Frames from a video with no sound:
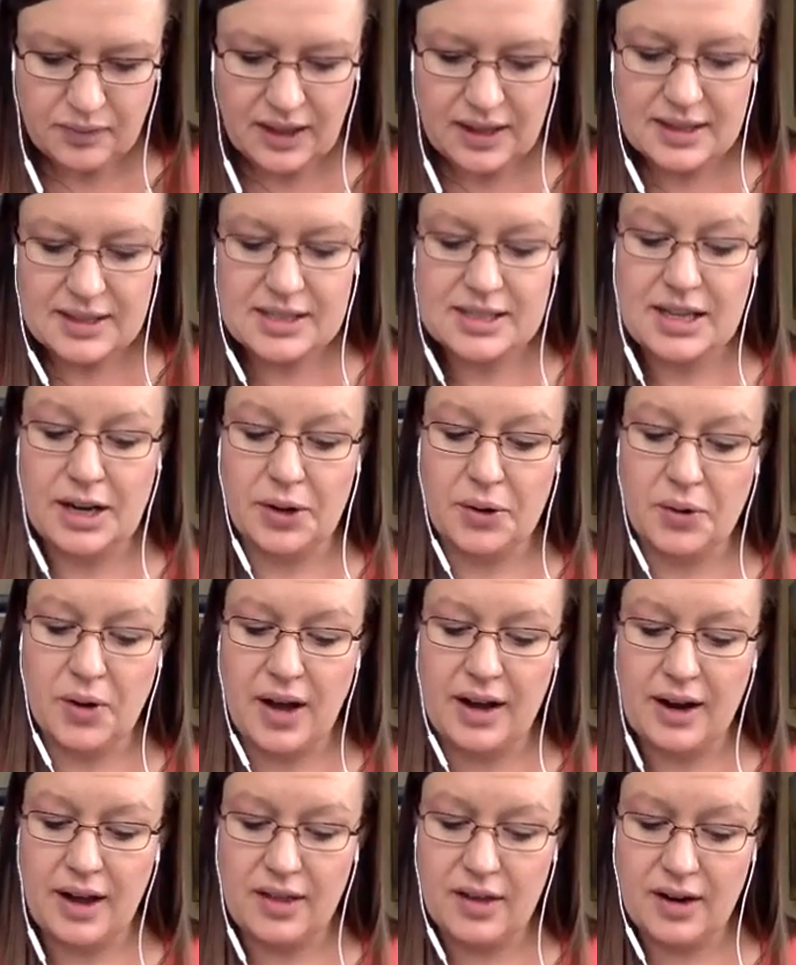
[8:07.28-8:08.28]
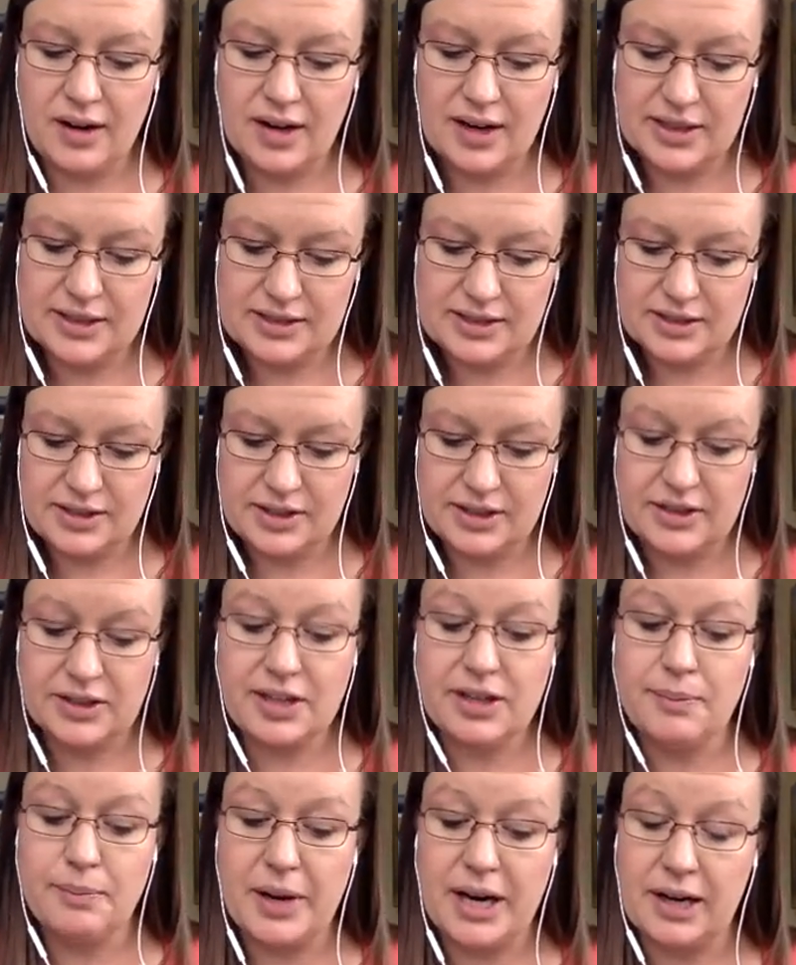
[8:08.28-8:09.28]
So another instru-
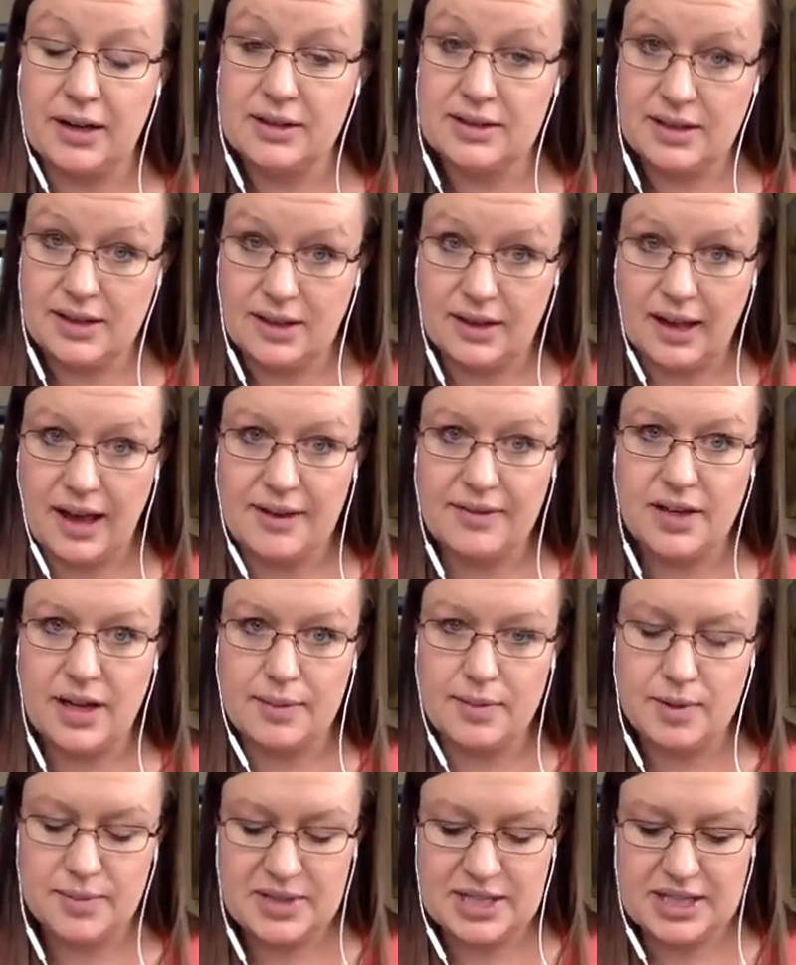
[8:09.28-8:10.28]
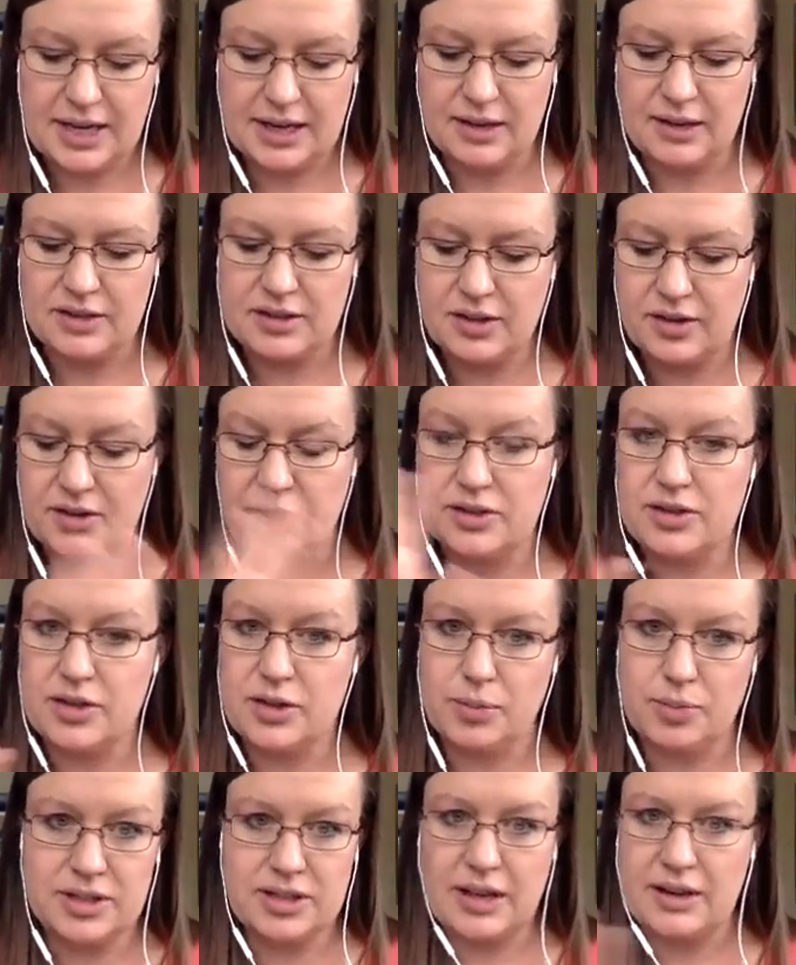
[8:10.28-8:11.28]
compared to the lifetime abstainers or the
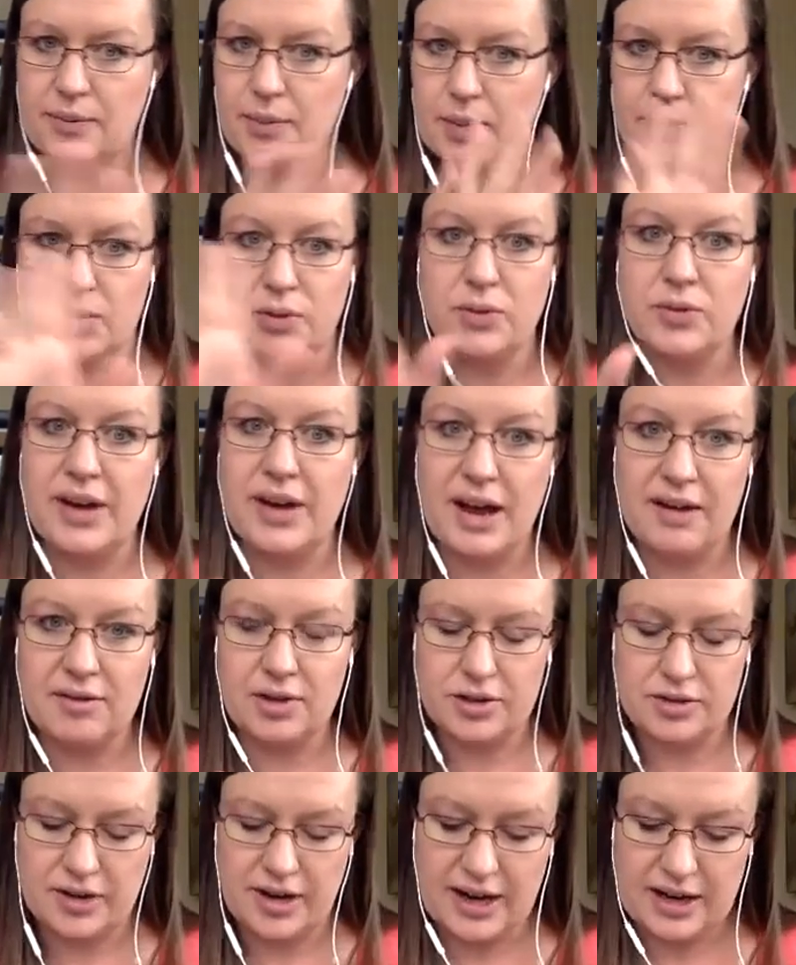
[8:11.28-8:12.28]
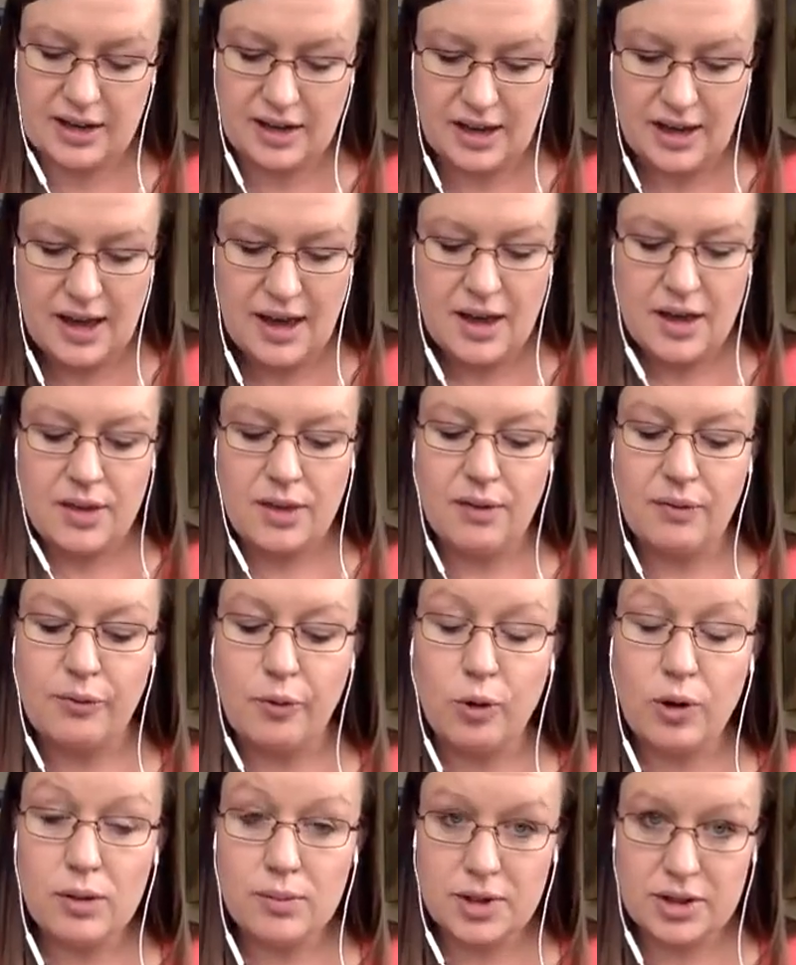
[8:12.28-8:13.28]
2% of people who never drink, the
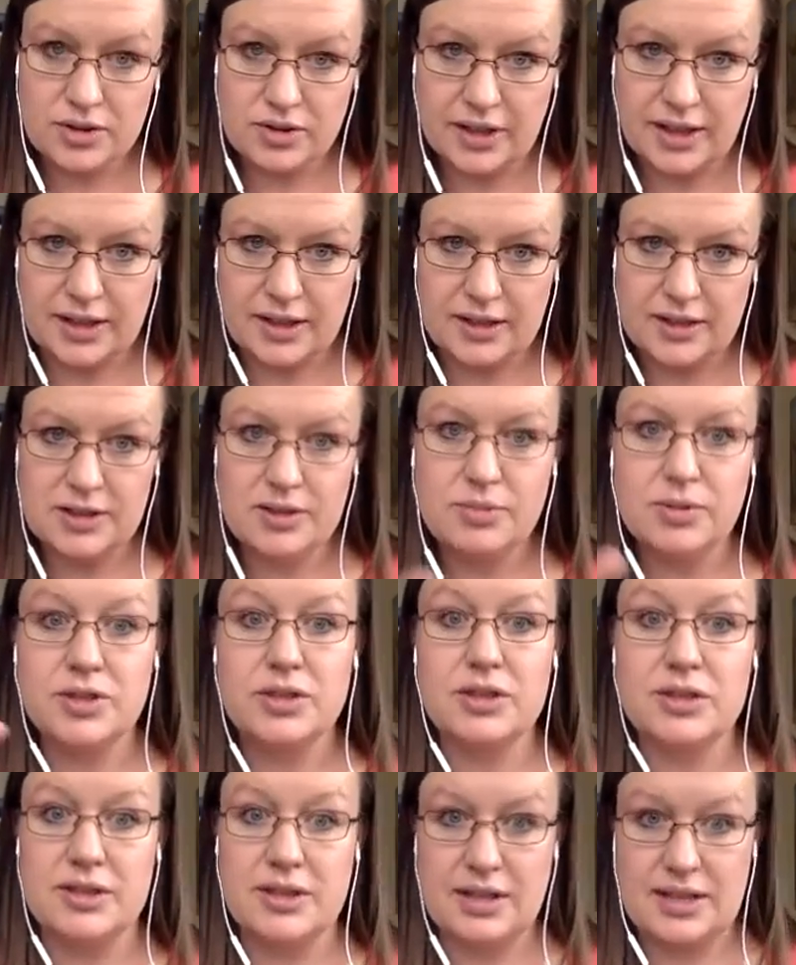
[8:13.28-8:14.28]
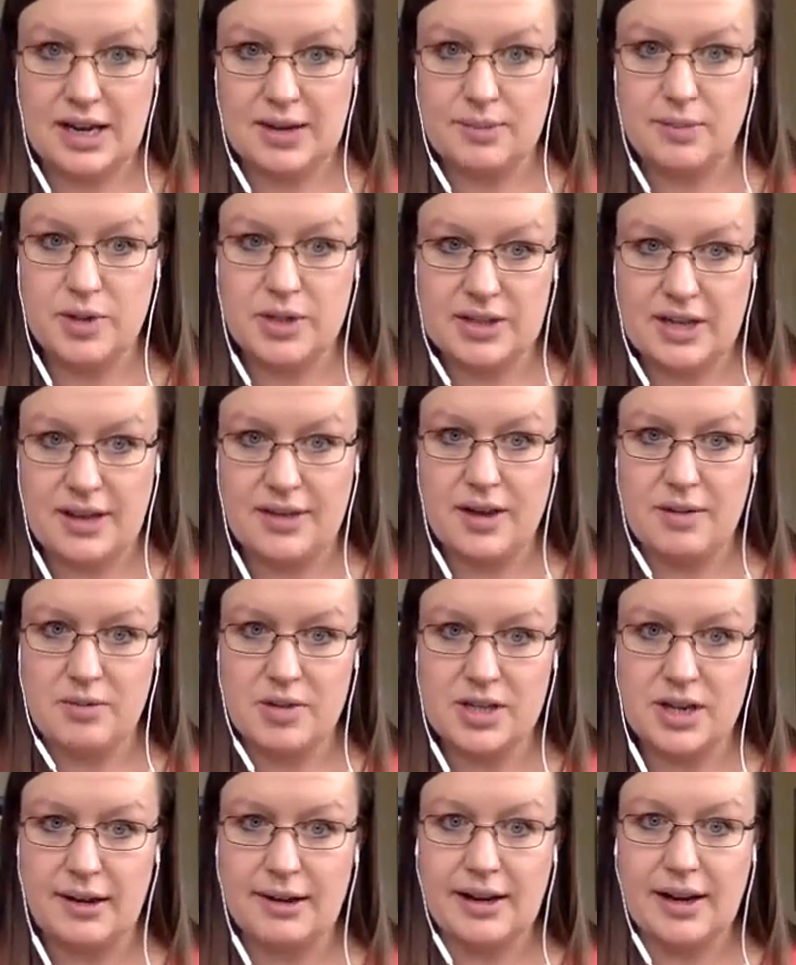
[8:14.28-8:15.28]
former drinkers, which is the 10% that we're
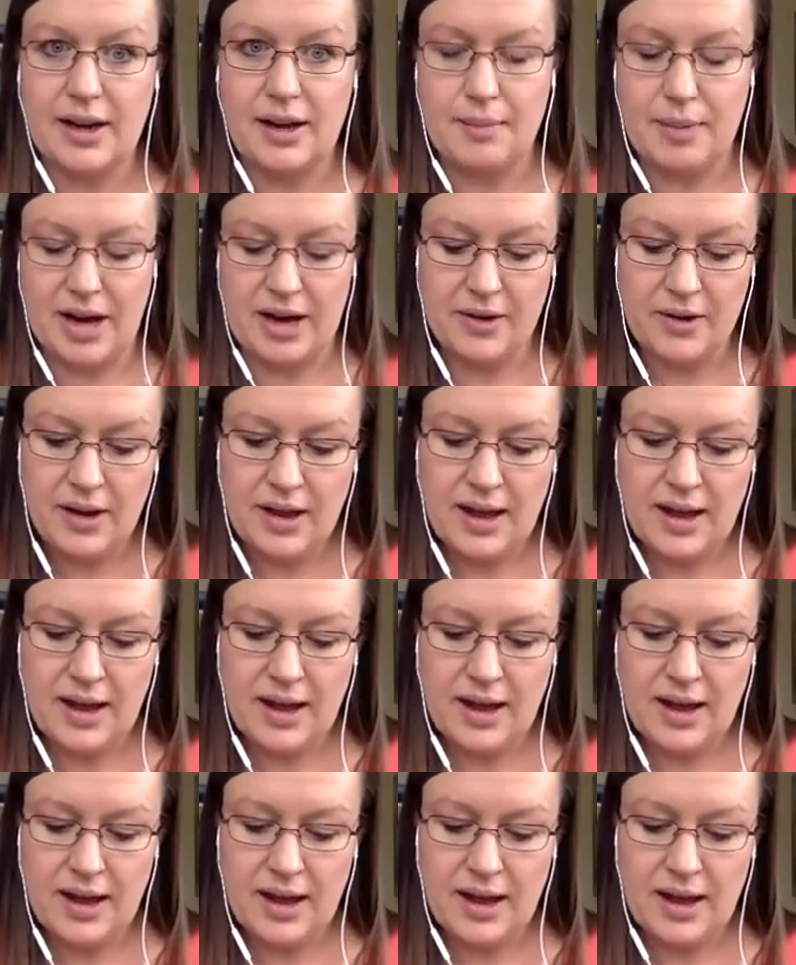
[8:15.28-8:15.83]
talking about,